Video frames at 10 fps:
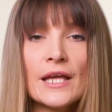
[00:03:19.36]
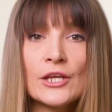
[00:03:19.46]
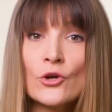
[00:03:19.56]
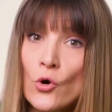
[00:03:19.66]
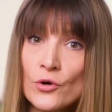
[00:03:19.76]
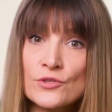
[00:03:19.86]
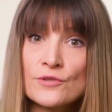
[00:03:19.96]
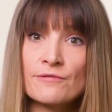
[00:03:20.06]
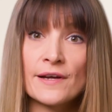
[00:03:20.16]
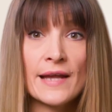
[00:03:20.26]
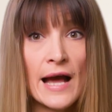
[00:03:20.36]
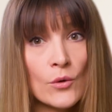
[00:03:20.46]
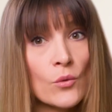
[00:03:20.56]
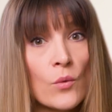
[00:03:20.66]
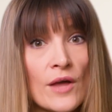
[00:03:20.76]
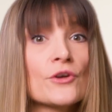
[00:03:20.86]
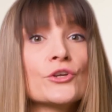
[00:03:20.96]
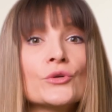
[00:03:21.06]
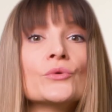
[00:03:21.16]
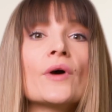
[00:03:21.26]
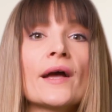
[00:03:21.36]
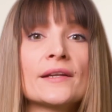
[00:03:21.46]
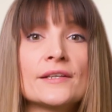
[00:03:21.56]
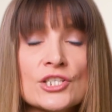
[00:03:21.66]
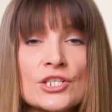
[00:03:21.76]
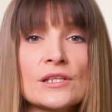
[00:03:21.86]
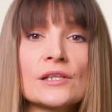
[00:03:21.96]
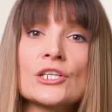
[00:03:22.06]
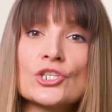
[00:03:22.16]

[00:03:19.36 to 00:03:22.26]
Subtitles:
in order to find out whether you additionally